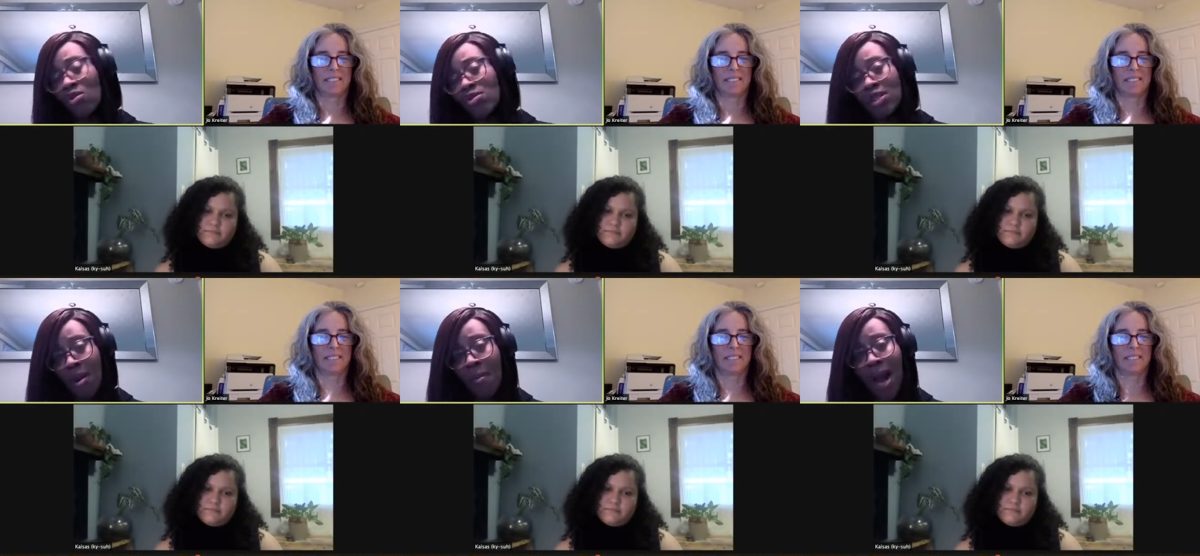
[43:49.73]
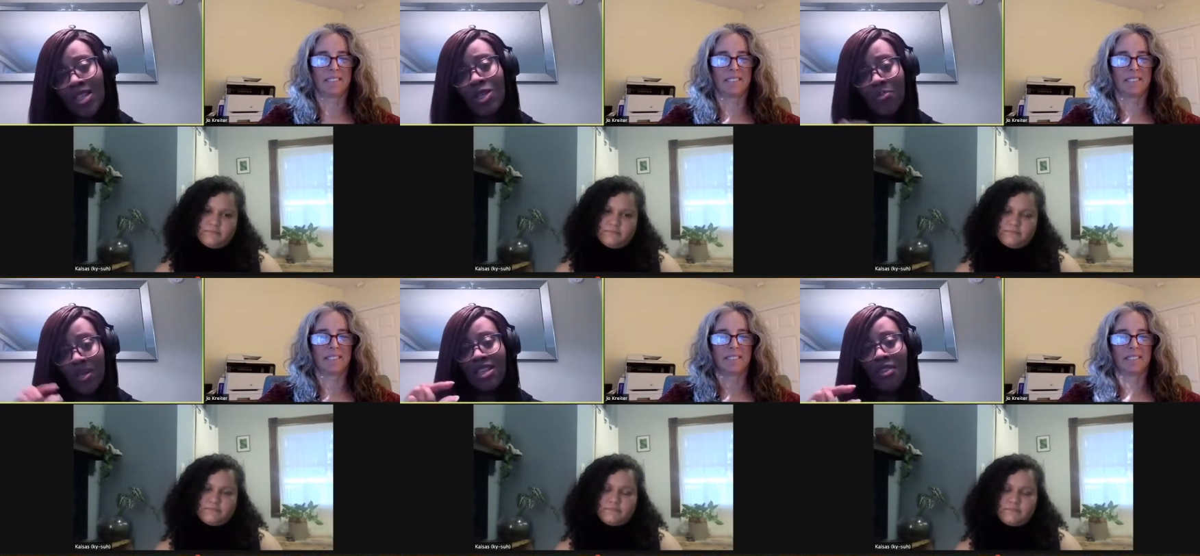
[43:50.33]
Speaker 1: are my
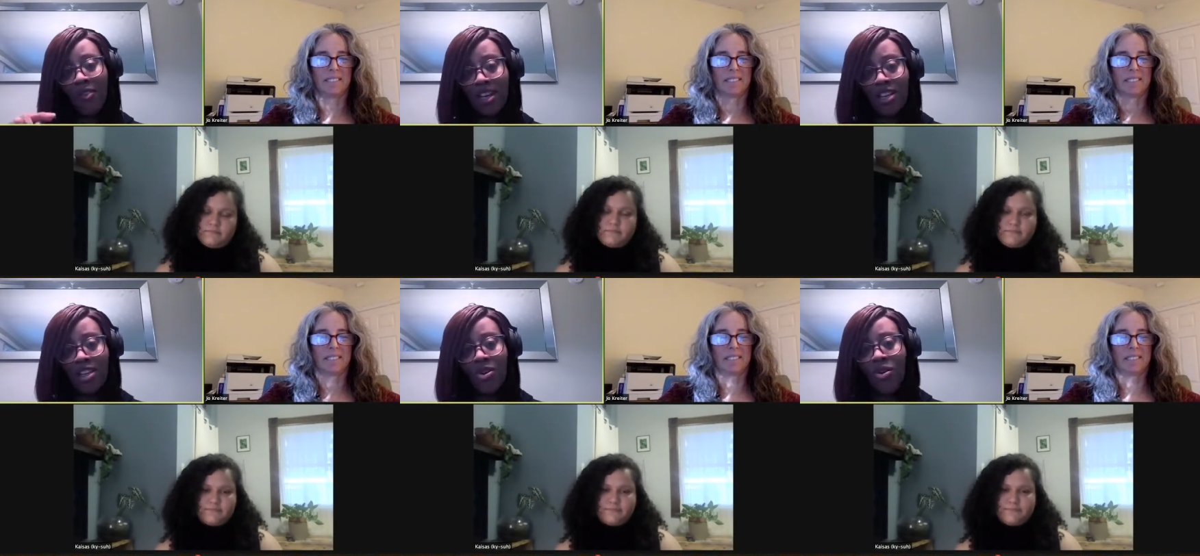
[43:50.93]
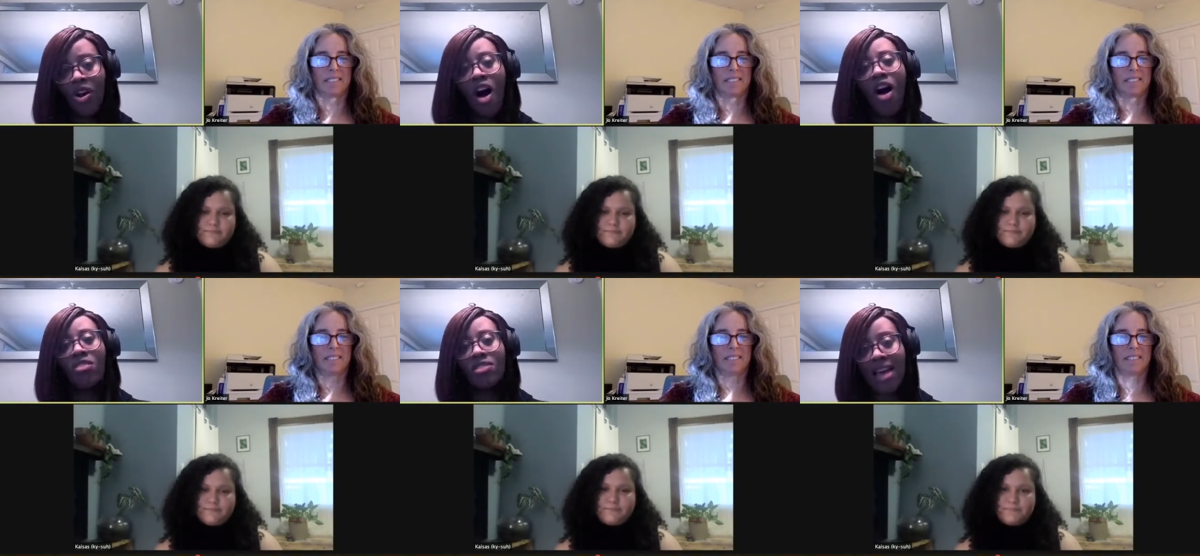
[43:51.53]
specific, you know,
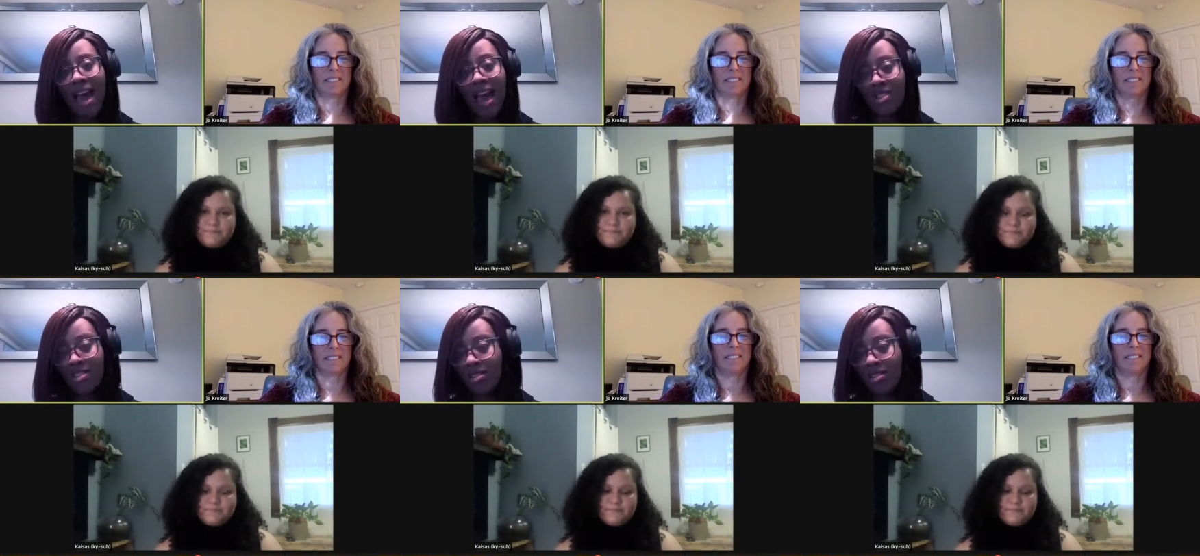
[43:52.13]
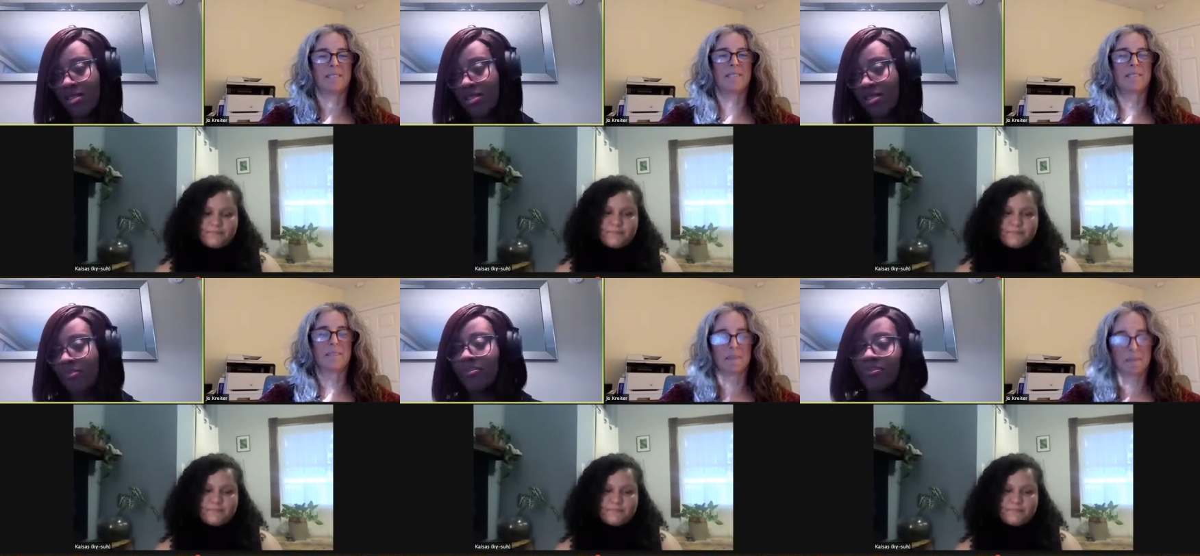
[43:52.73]
call to action.
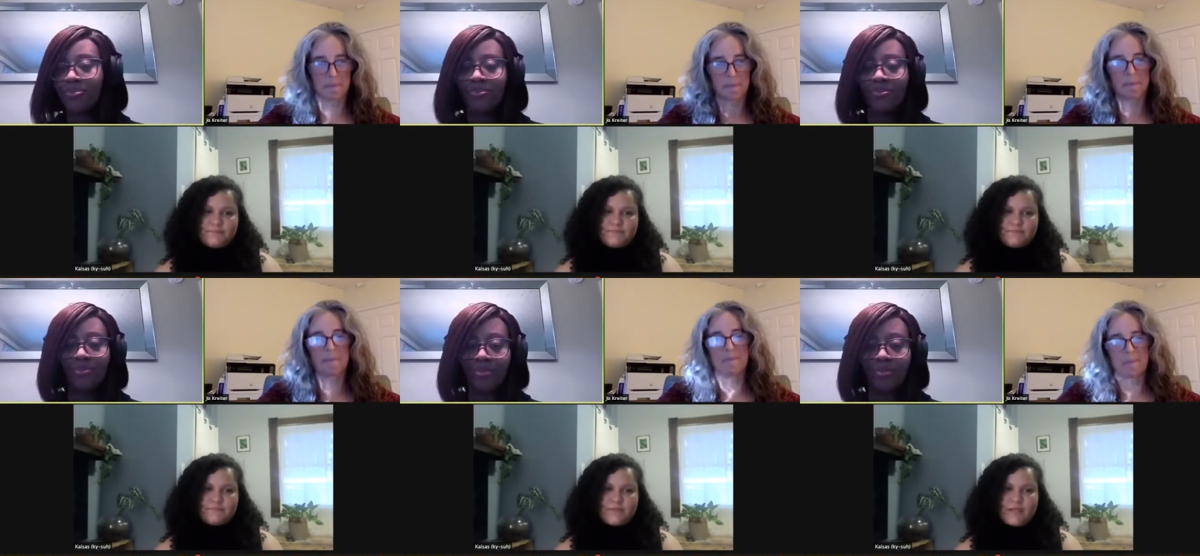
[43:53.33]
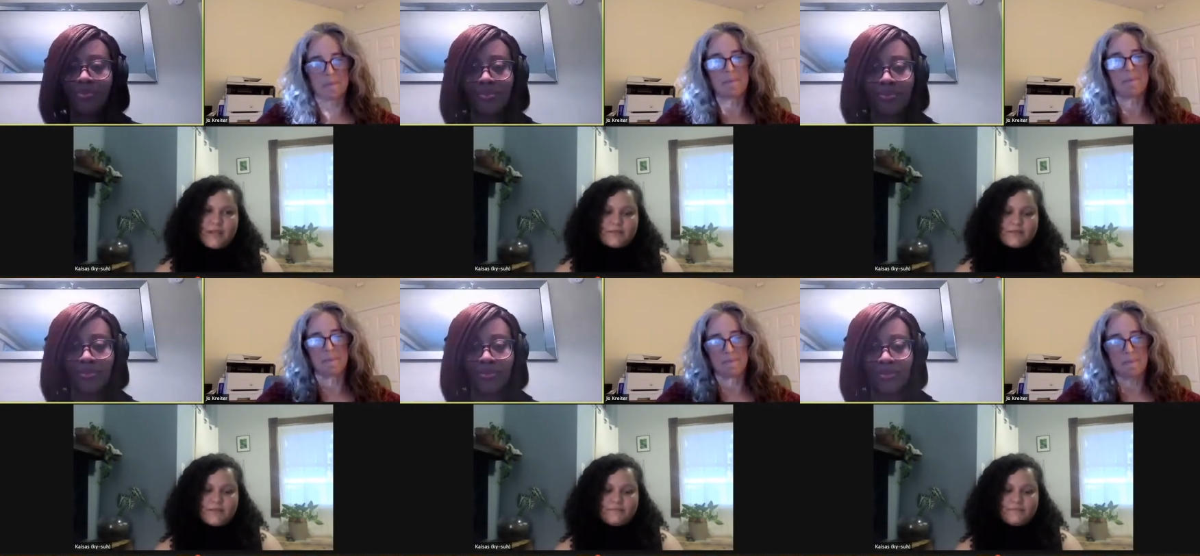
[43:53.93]
Speaker 2: Awesome.
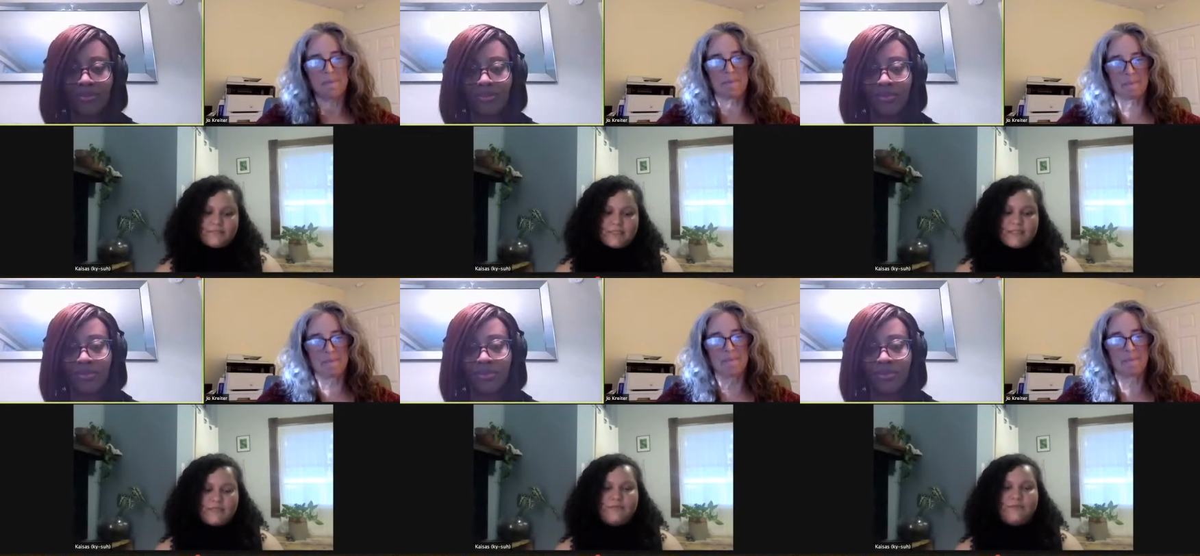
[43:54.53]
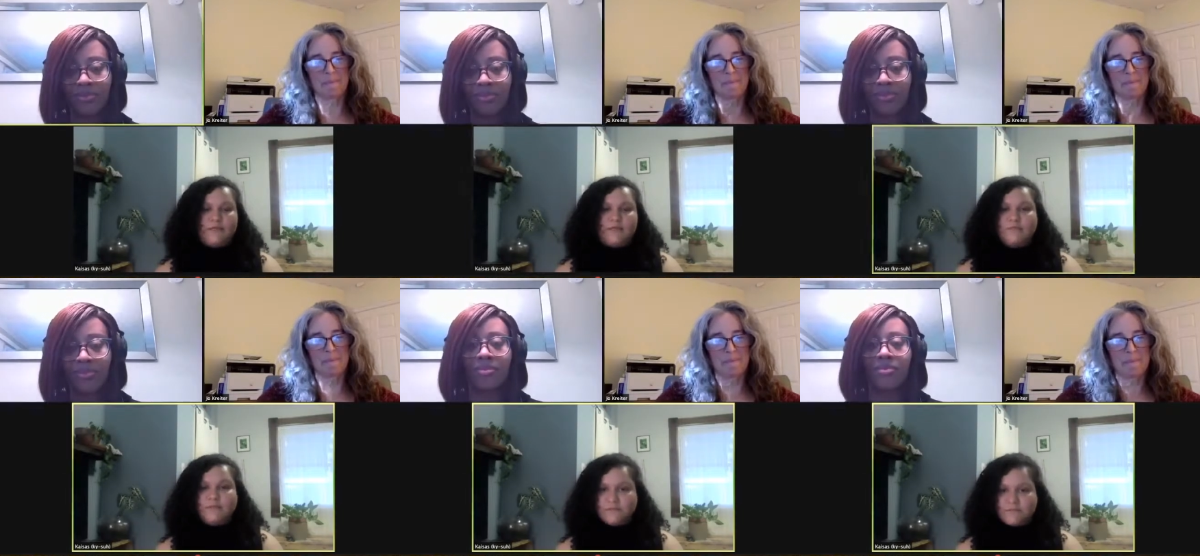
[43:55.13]
Thank you uh, both
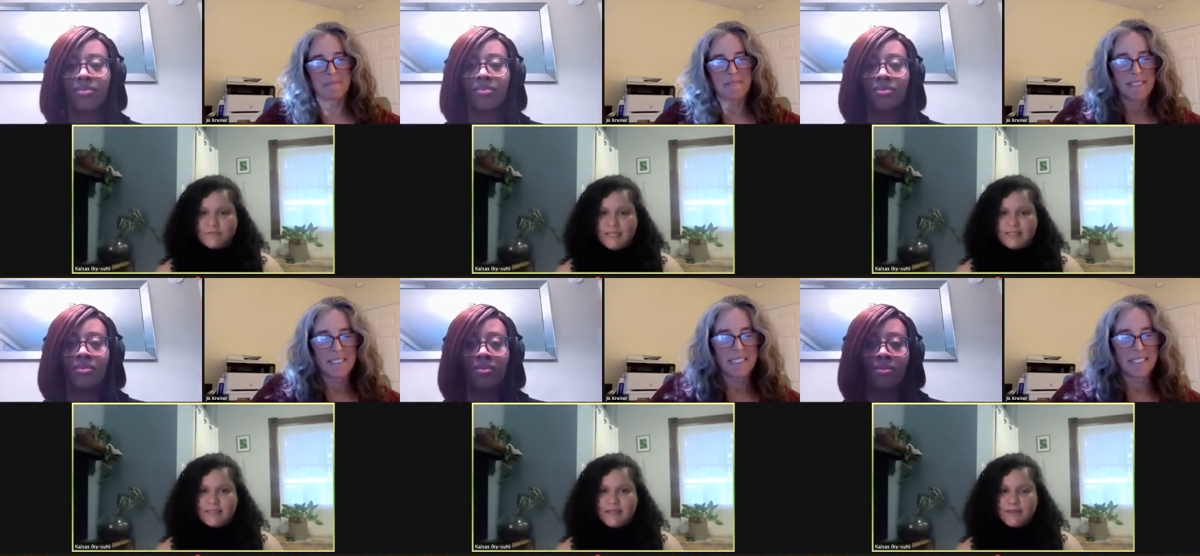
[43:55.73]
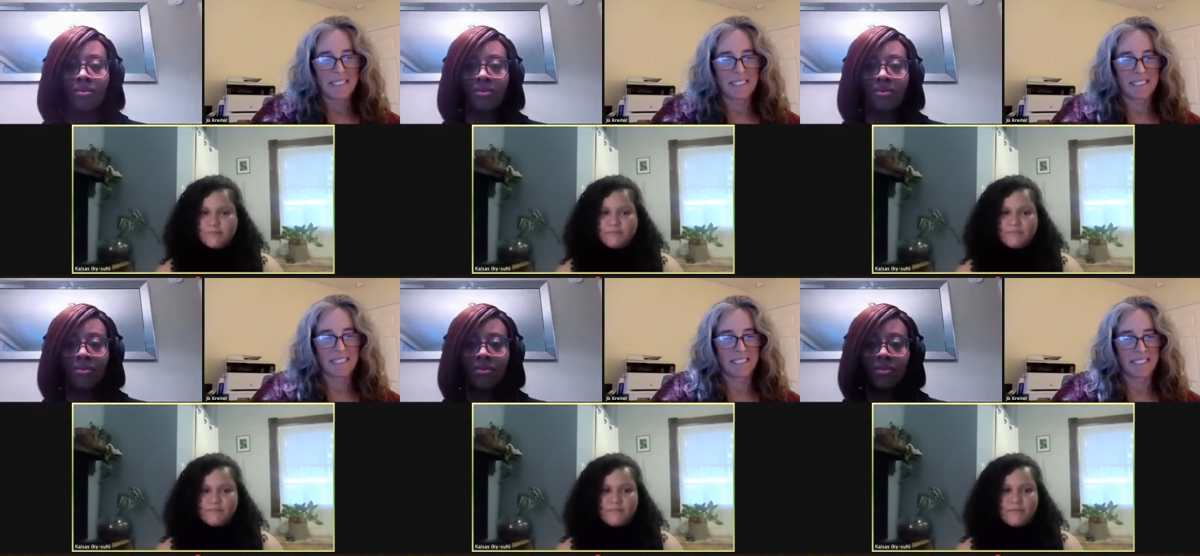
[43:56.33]
for that. Um,
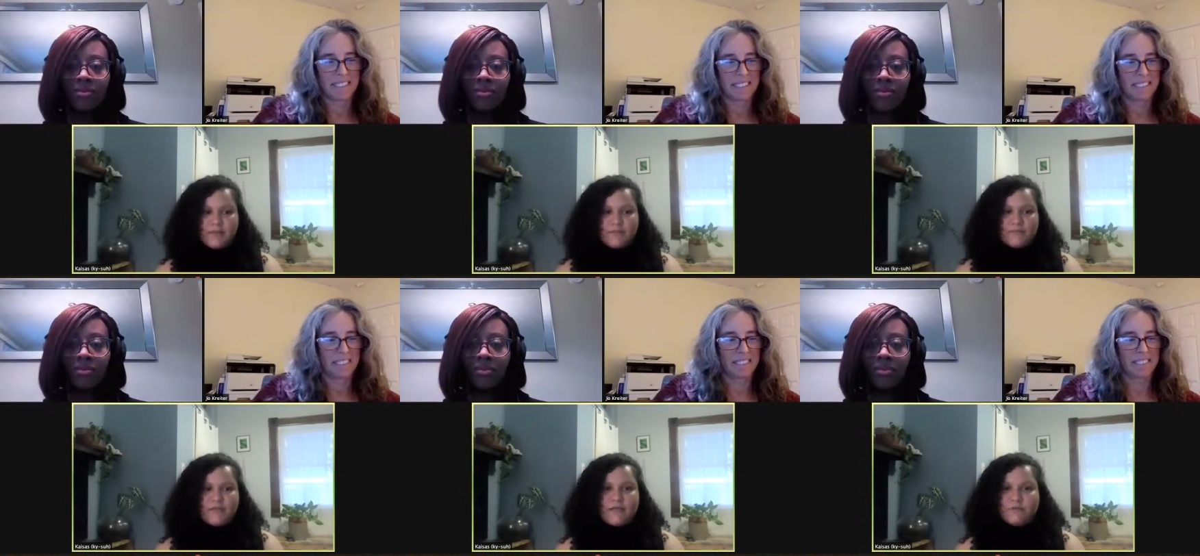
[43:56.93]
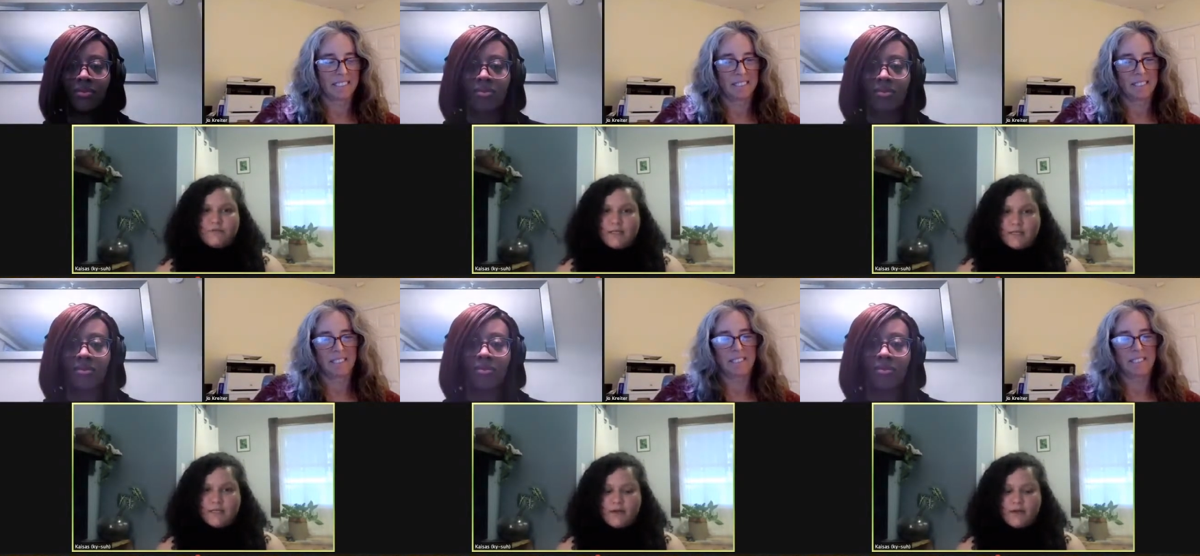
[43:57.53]
following our